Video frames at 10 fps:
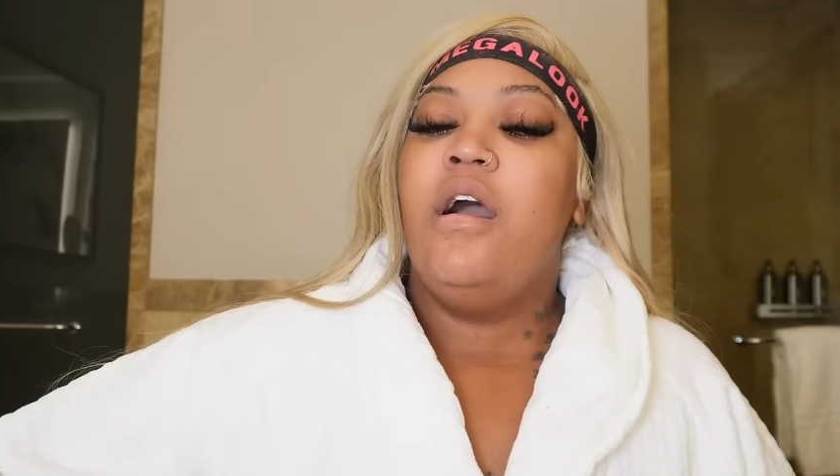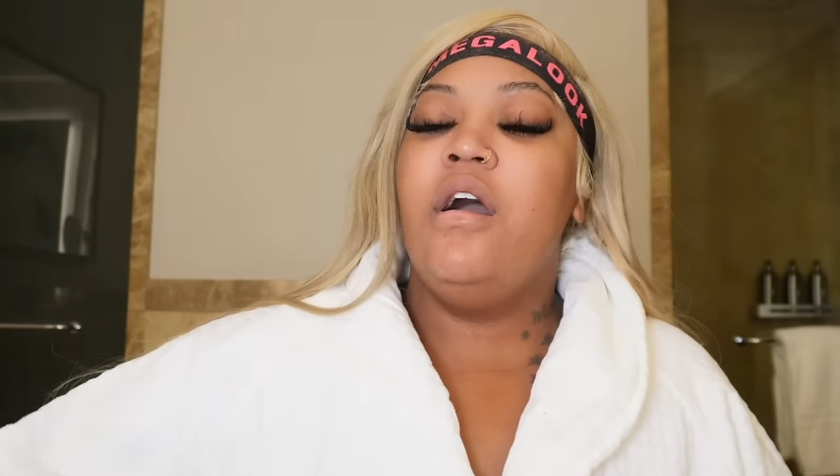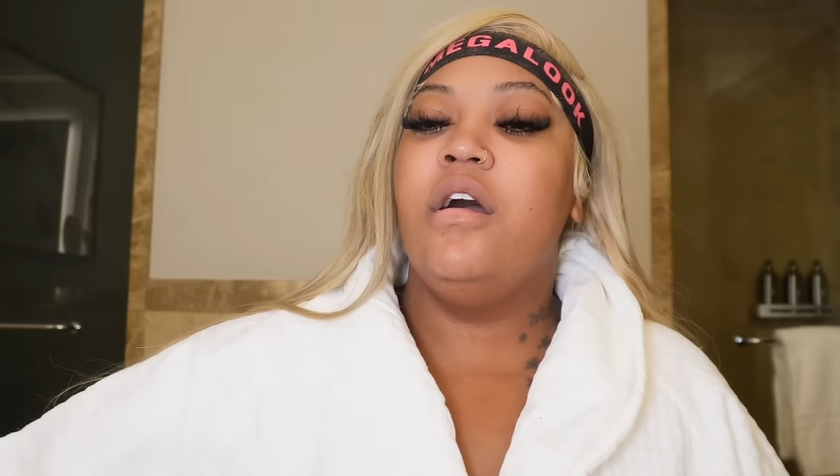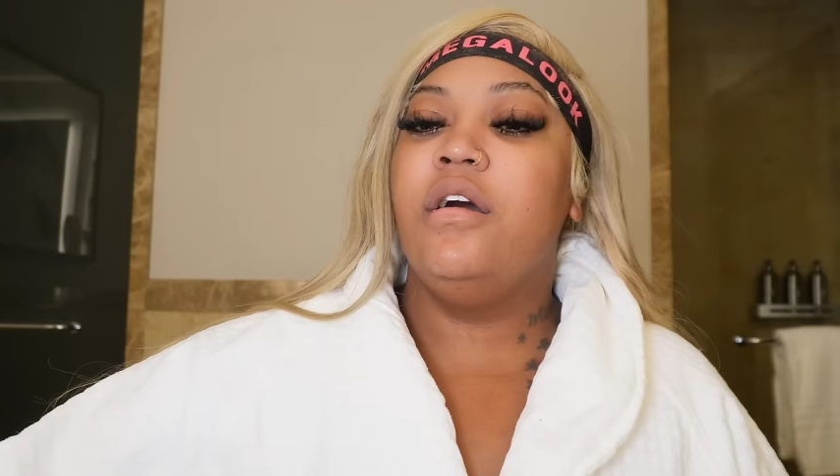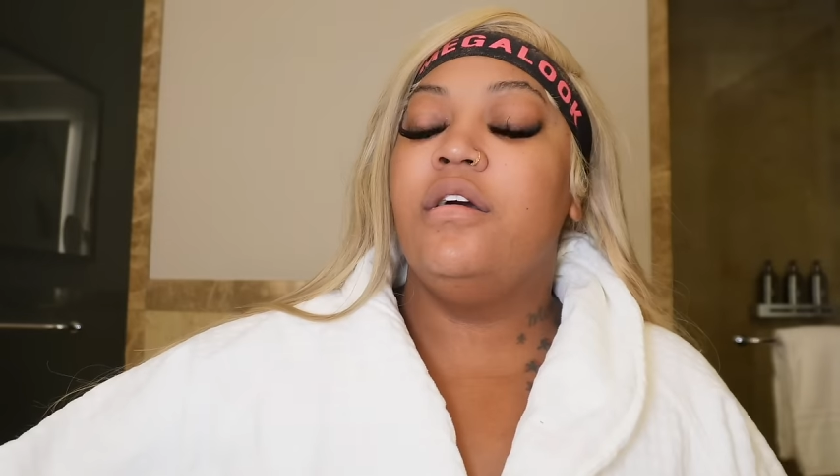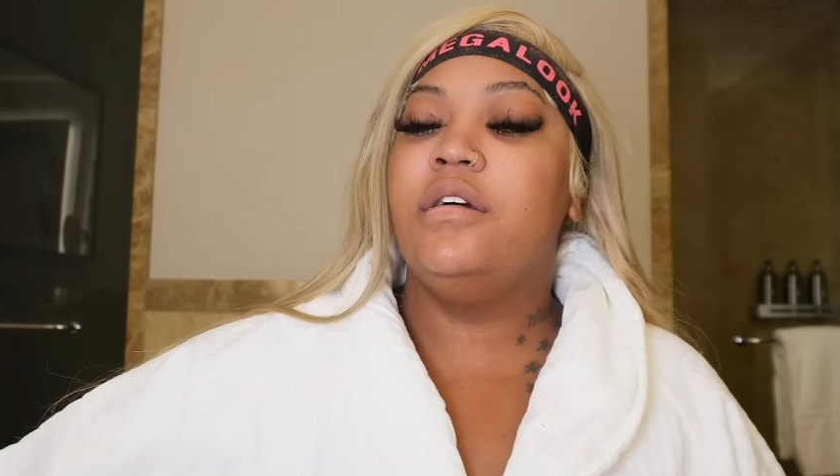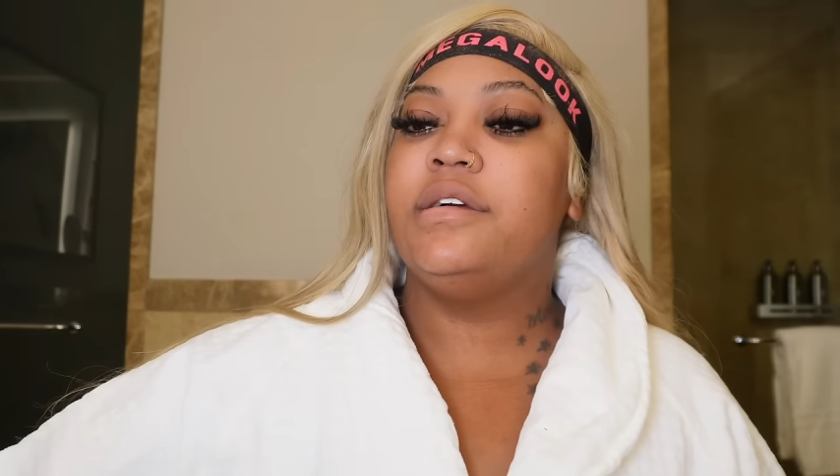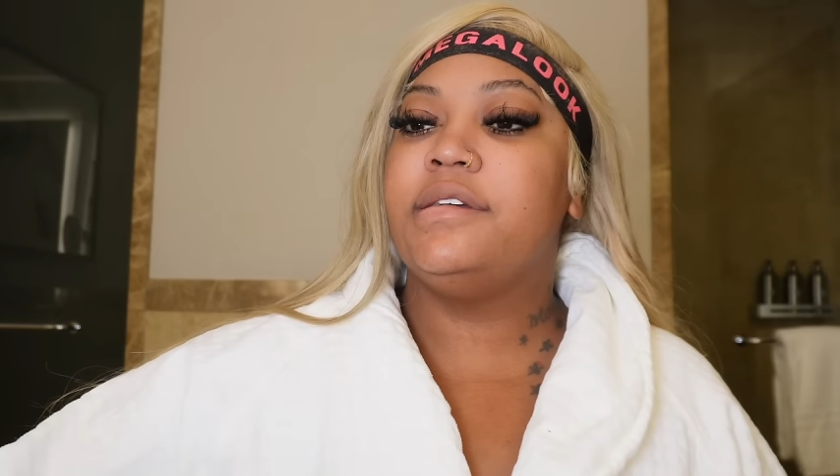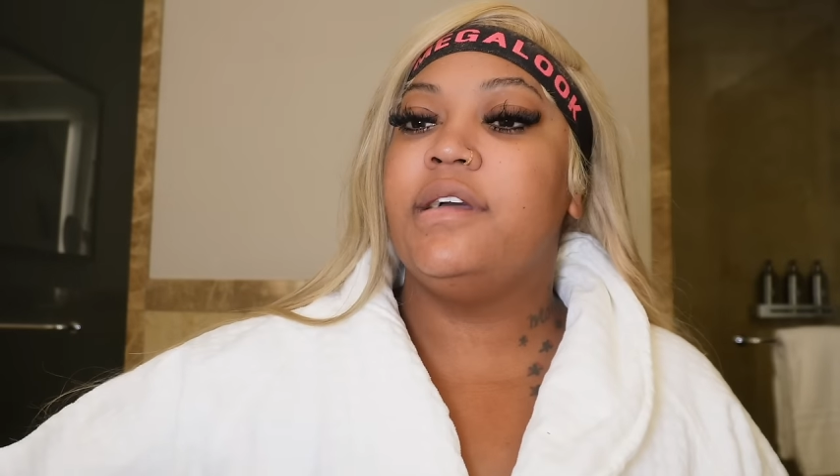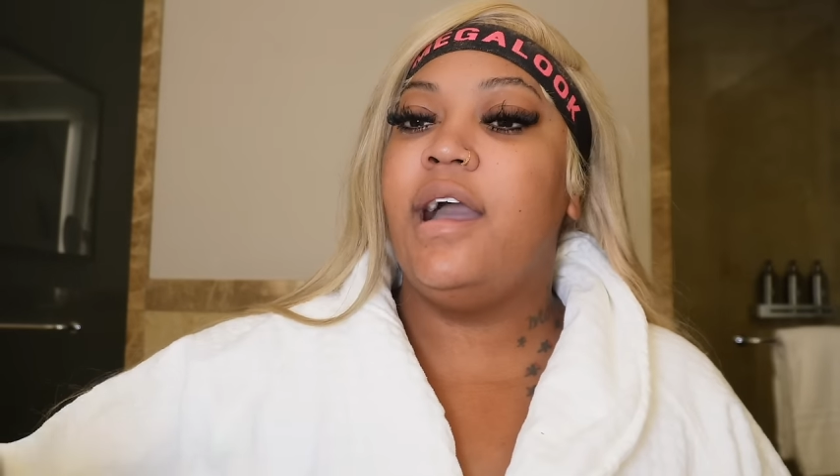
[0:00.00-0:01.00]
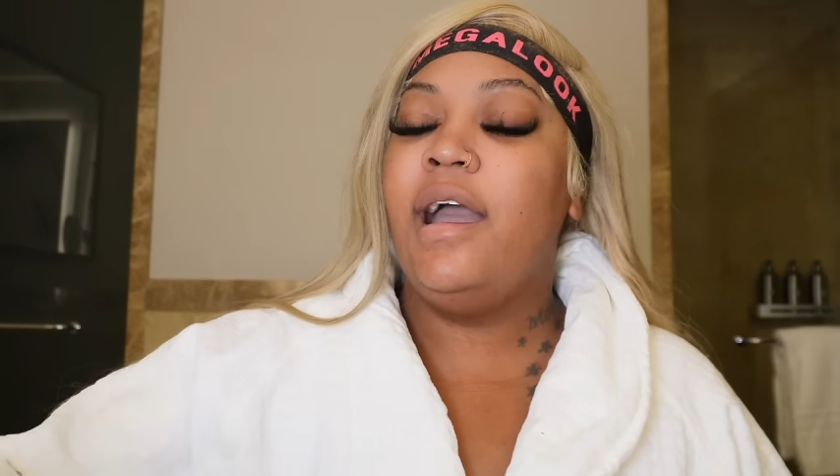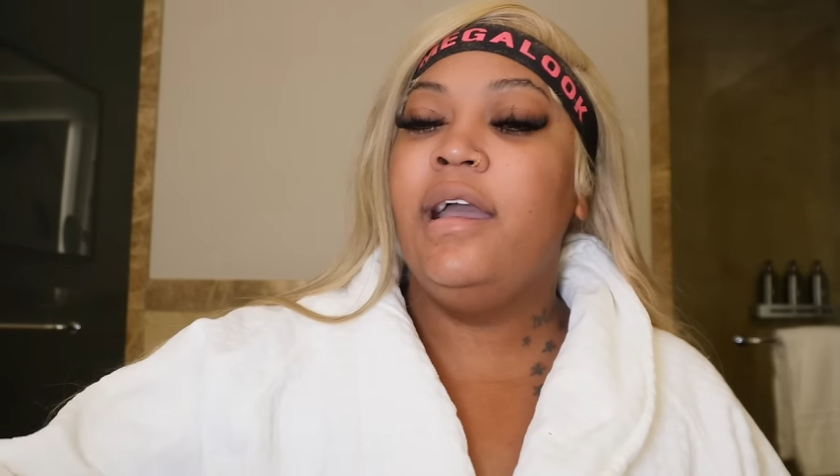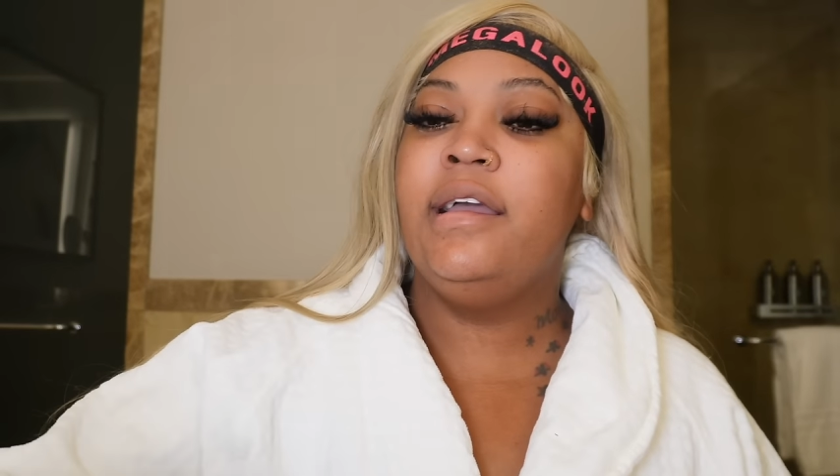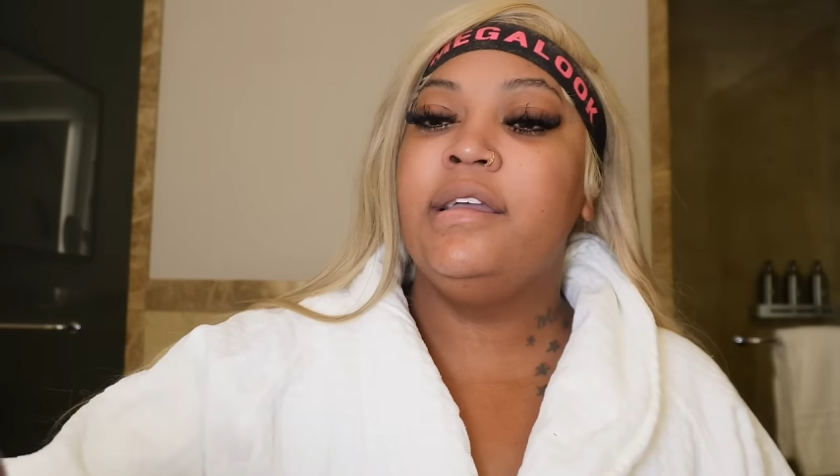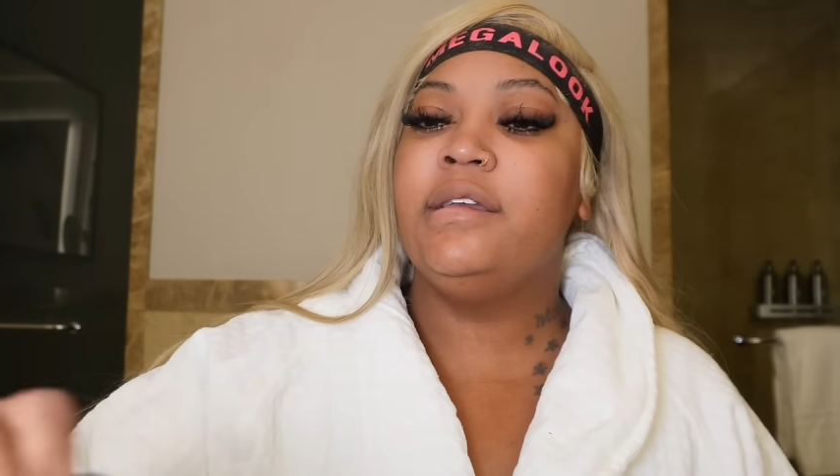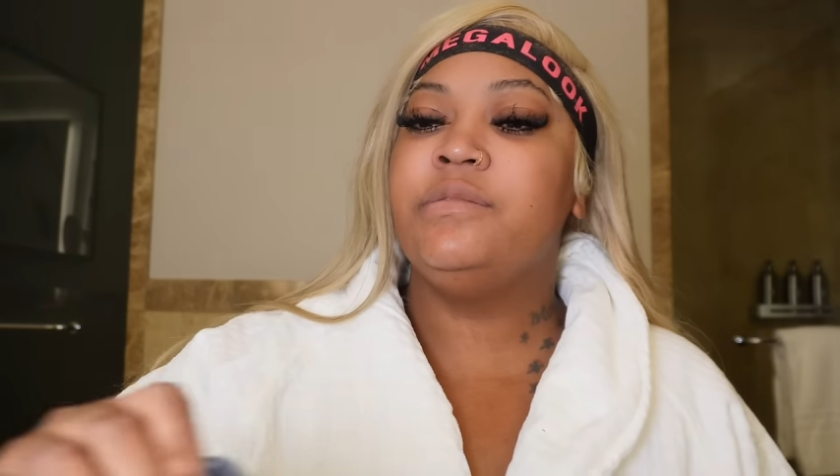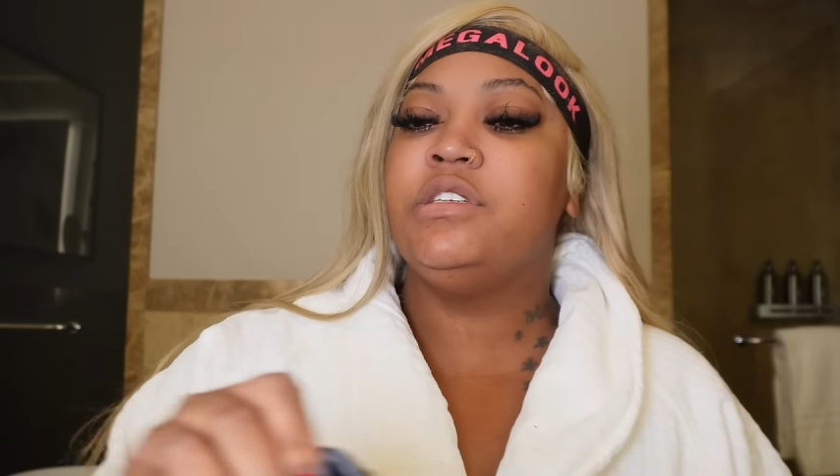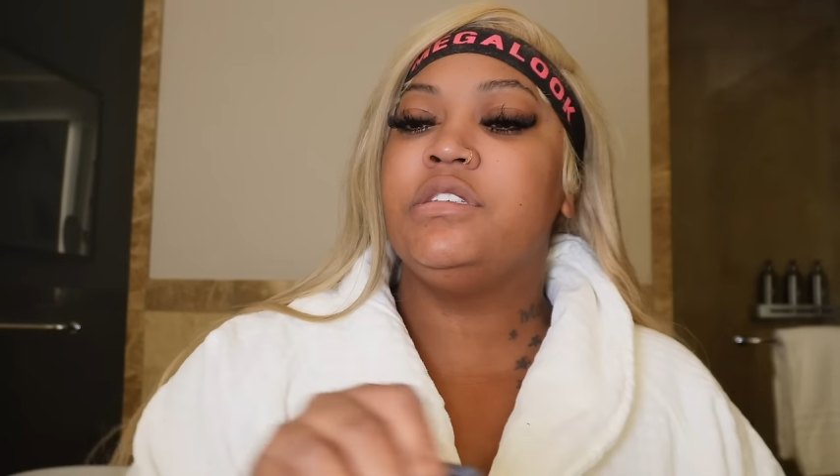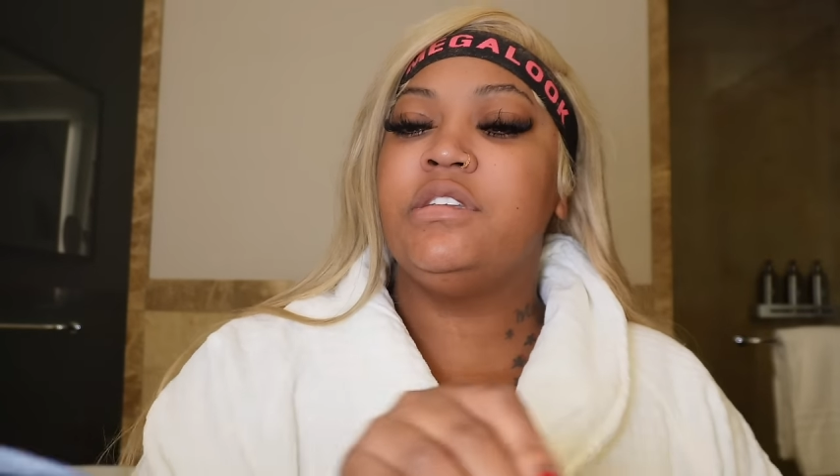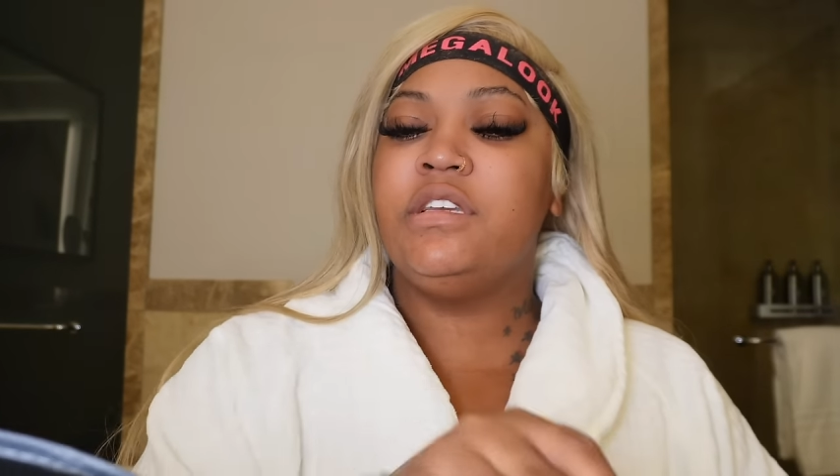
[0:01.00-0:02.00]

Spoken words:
I am just,